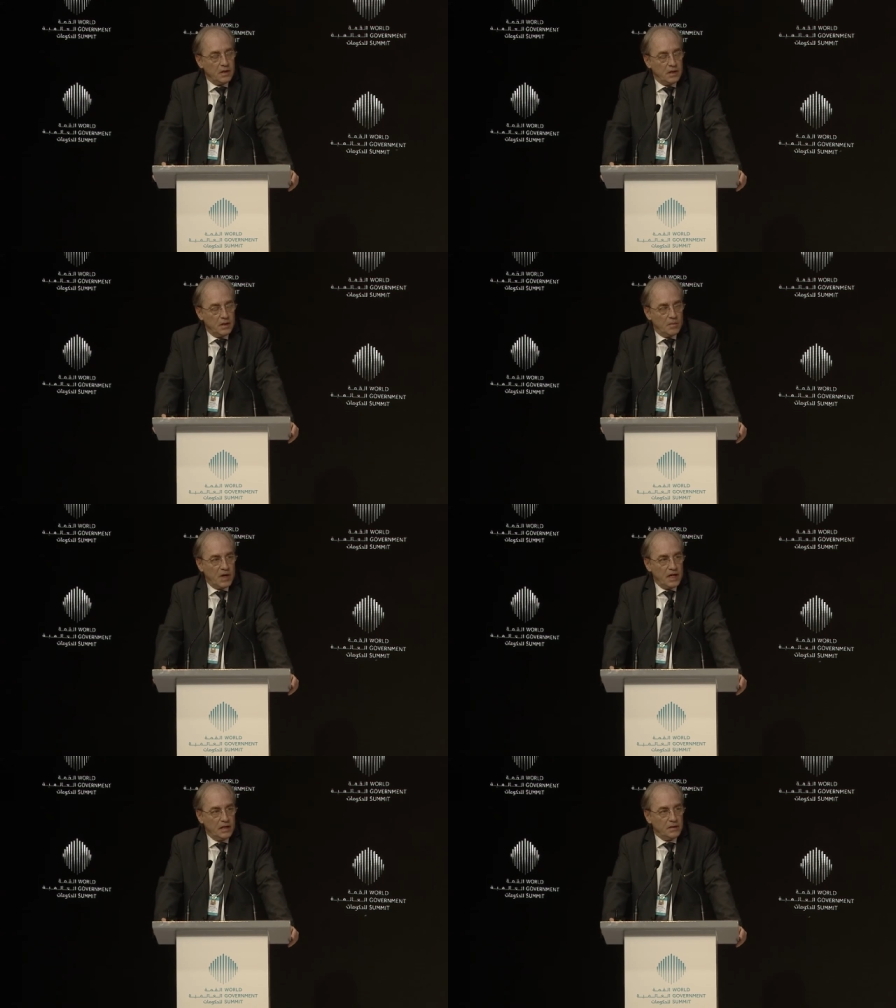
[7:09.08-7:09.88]

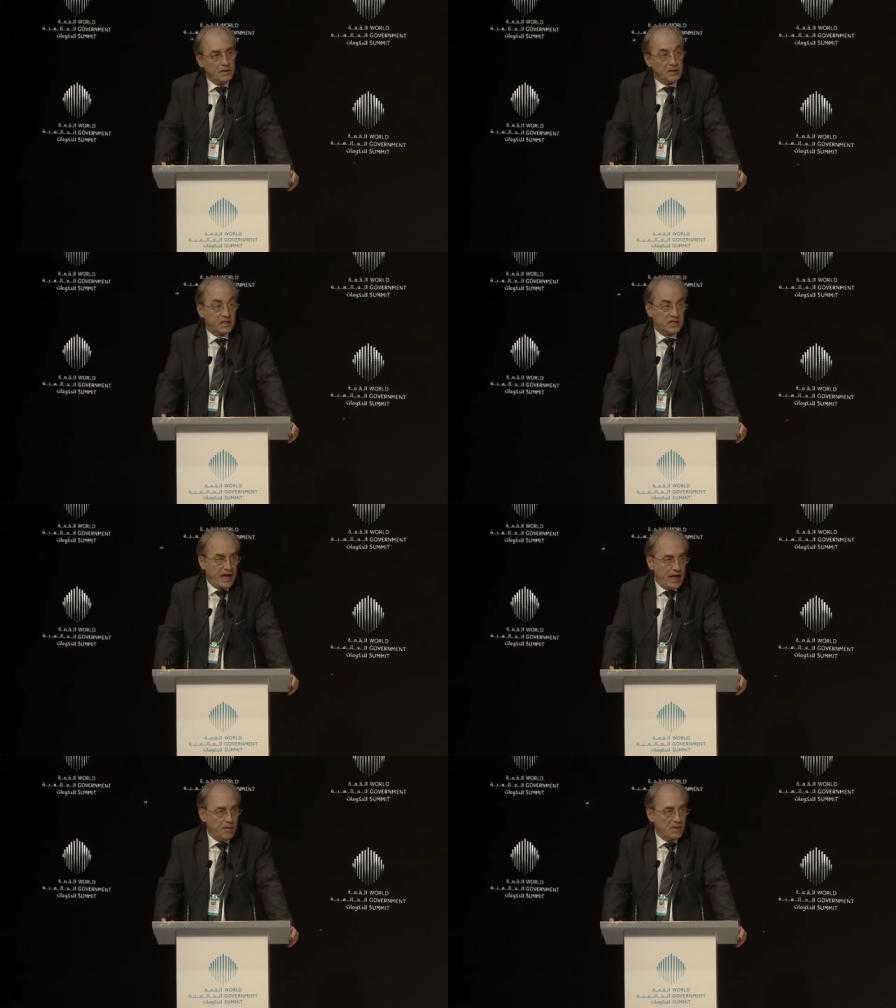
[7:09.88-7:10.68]
by the
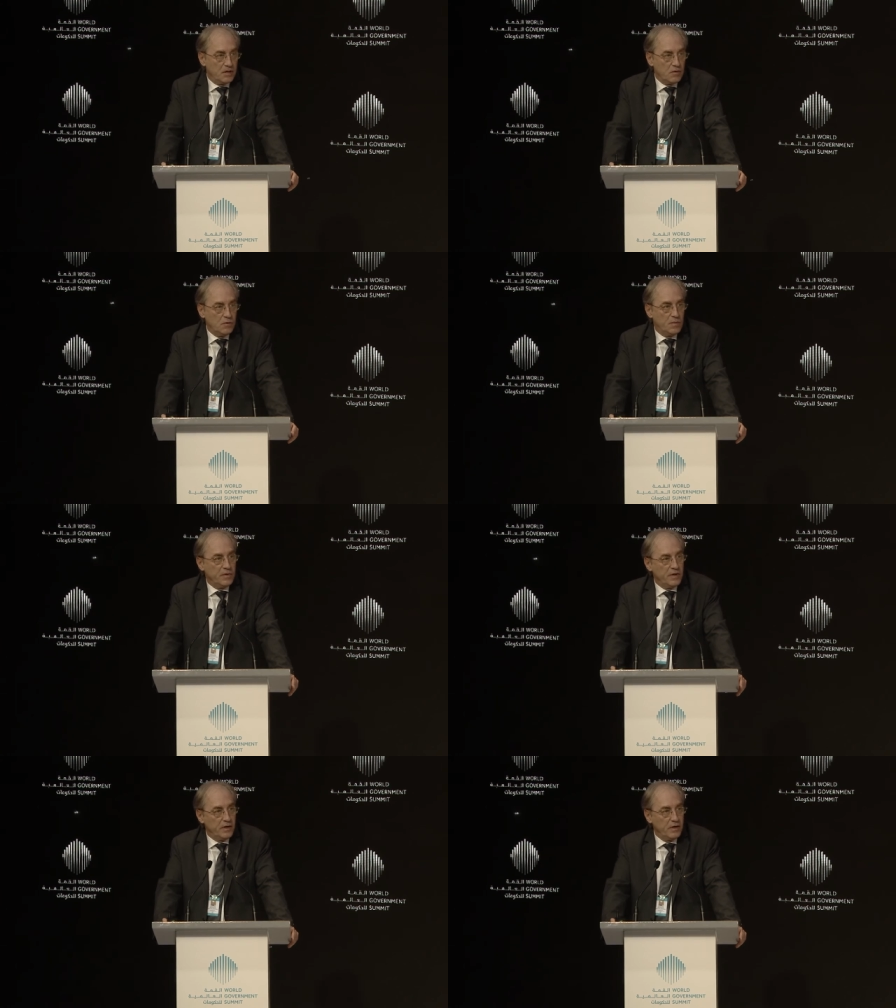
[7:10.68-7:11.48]
same
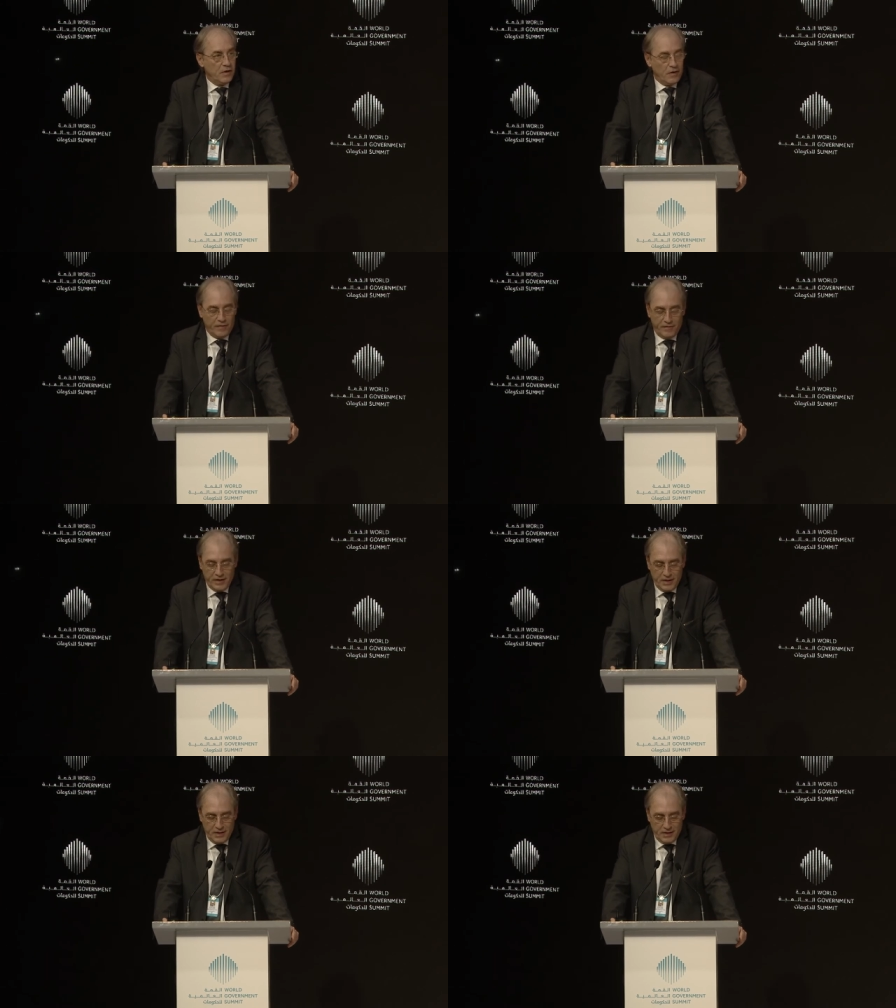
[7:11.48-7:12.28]
group
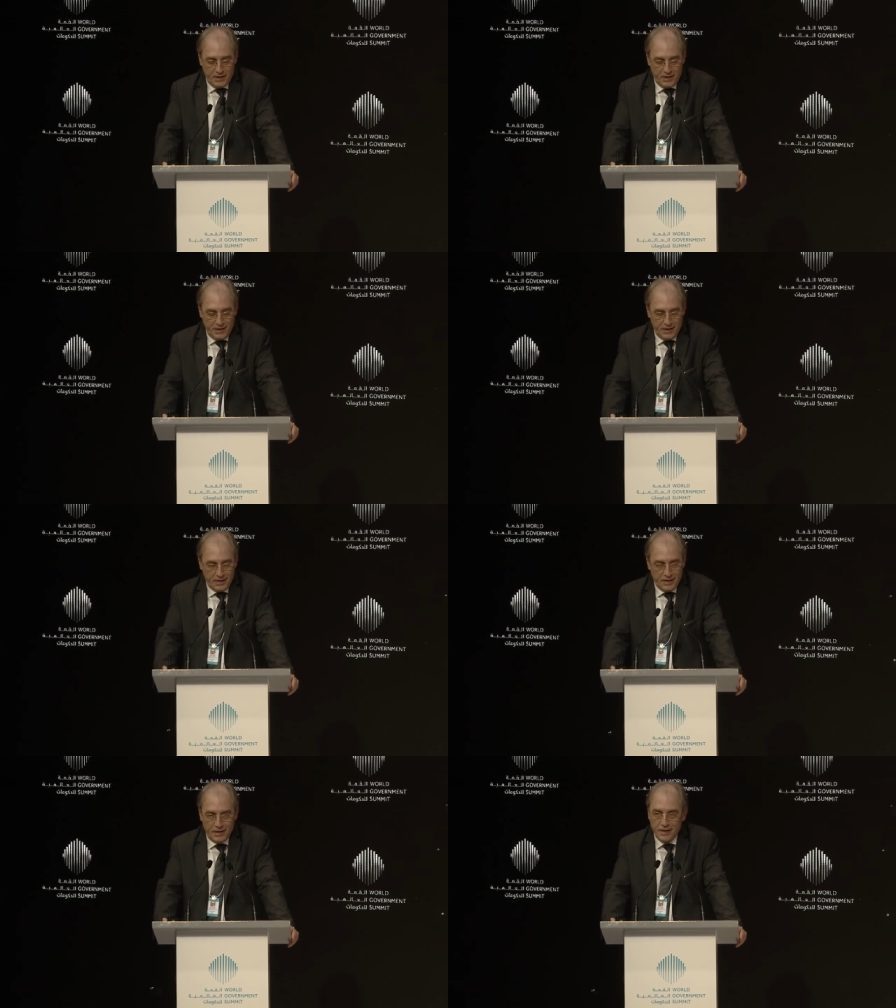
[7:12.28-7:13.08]
of
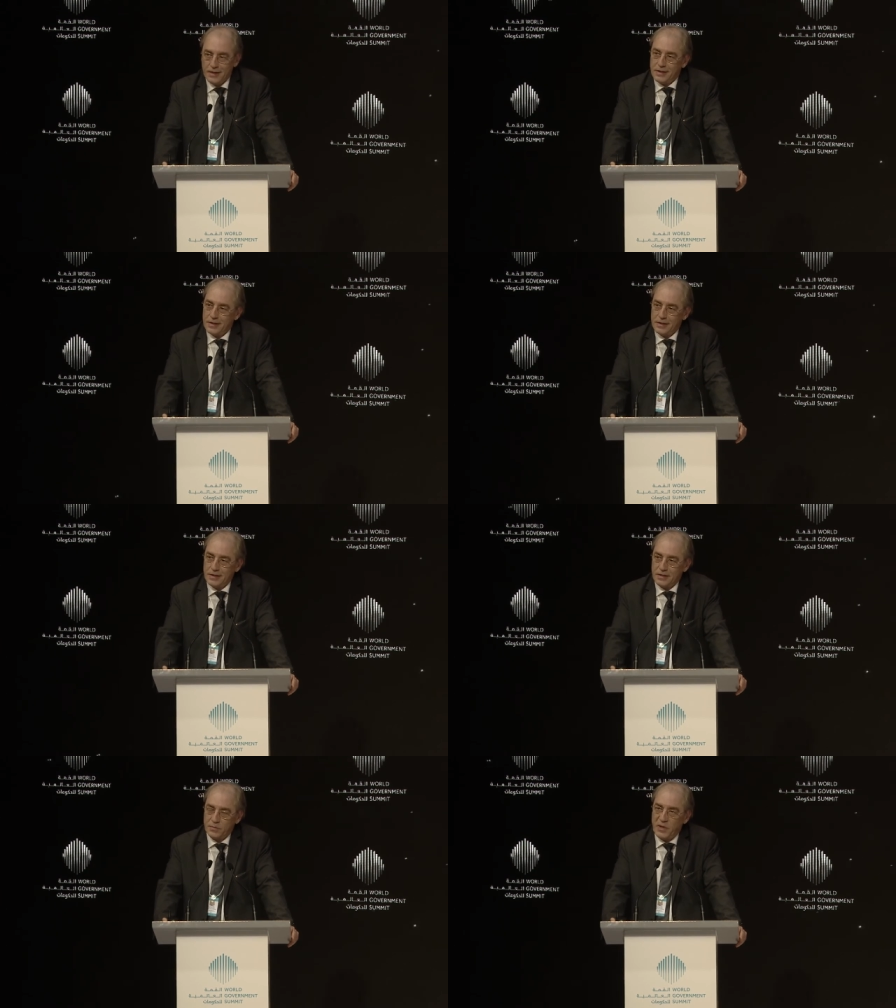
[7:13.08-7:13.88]
the
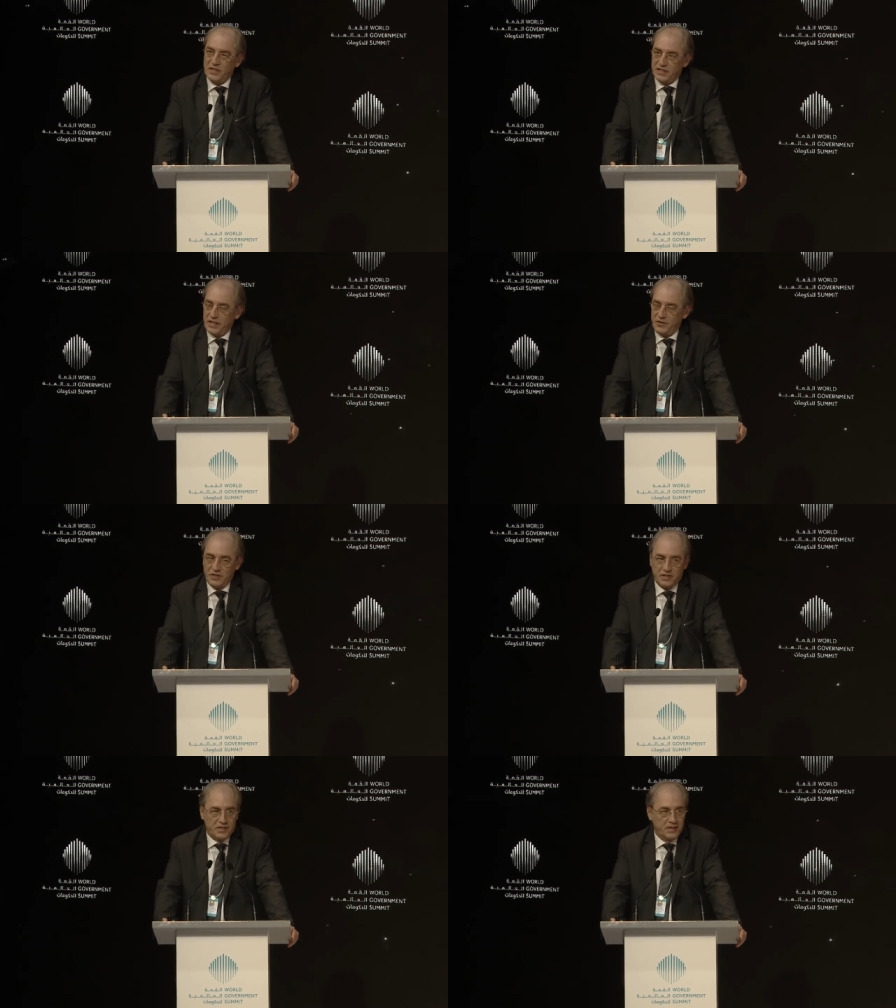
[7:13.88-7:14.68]
space
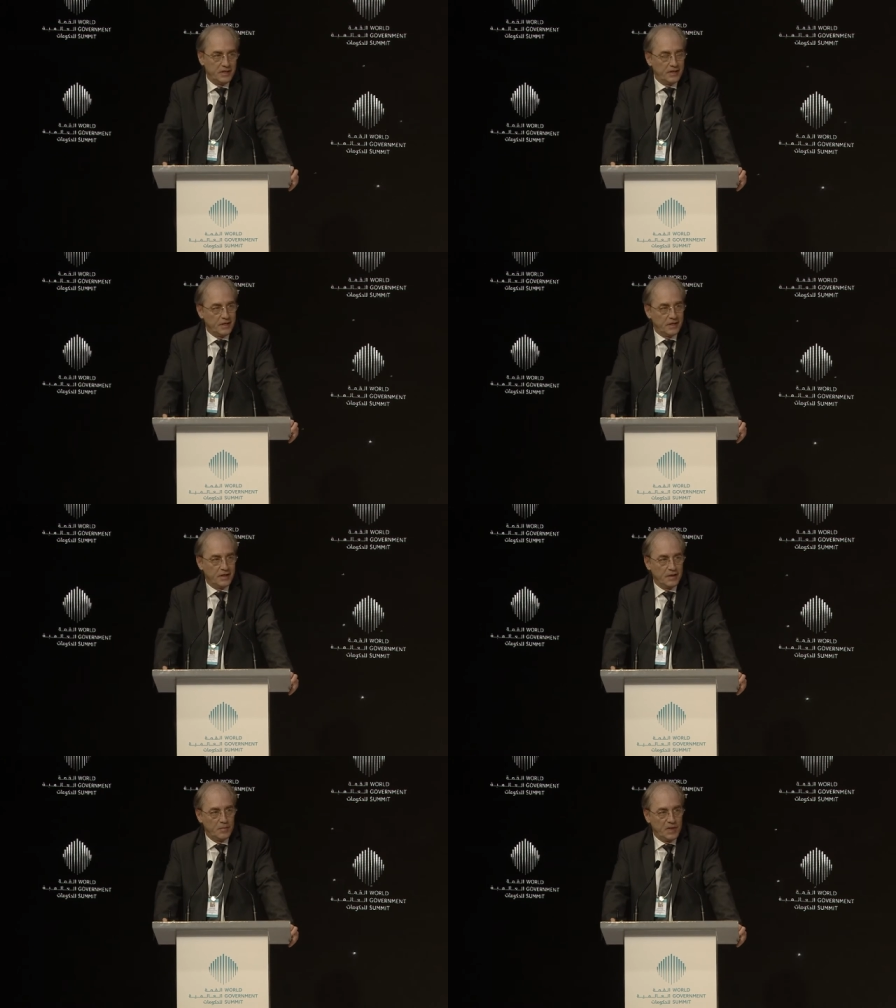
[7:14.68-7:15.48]
agency
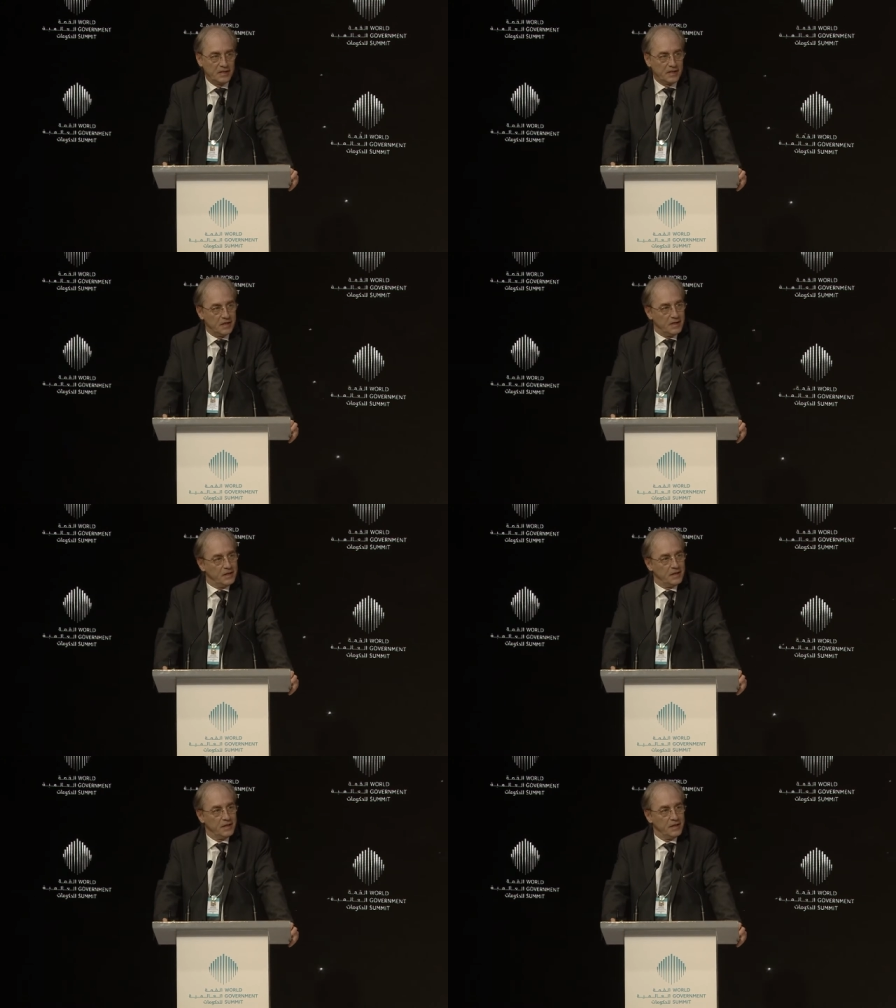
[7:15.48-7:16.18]
that basically